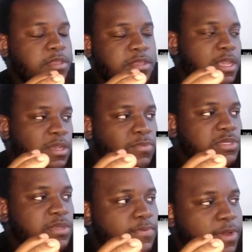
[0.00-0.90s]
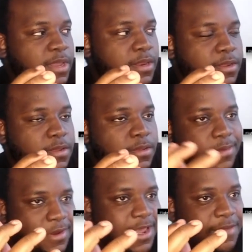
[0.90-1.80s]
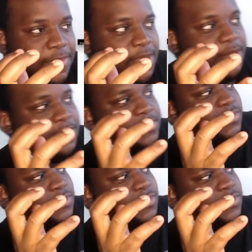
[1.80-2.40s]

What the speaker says: that what's the point? You know what I mean? It's the